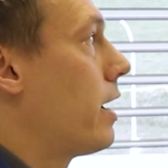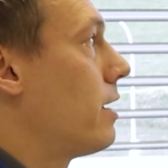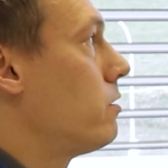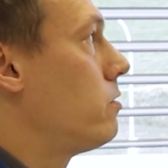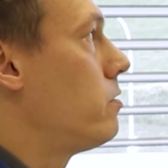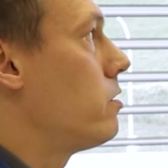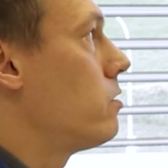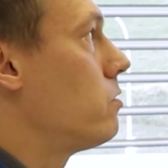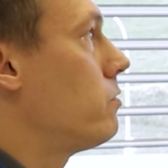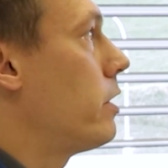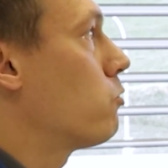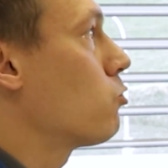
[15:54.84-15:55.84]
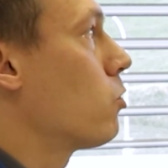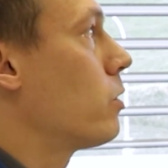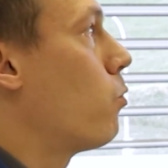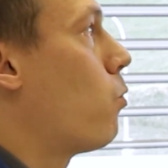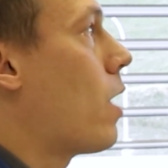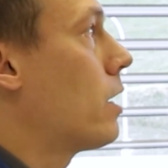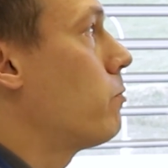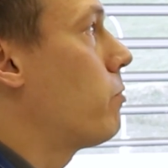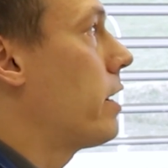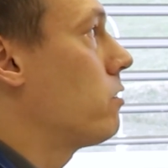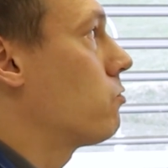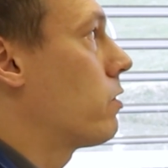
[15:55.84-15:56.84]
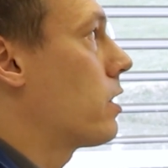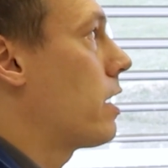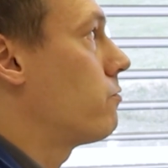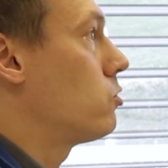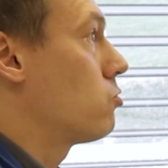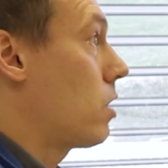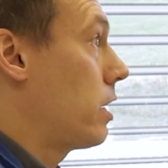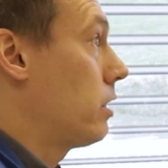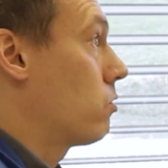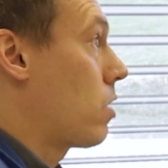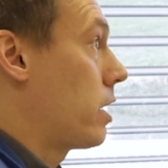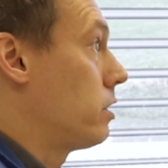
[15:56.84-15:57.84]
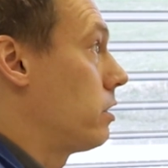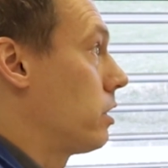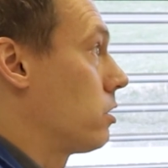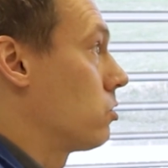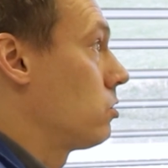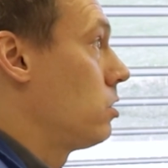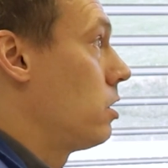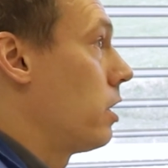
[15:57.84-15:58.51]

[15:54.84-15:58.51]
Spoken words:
And there's only one place where I have dry grinding,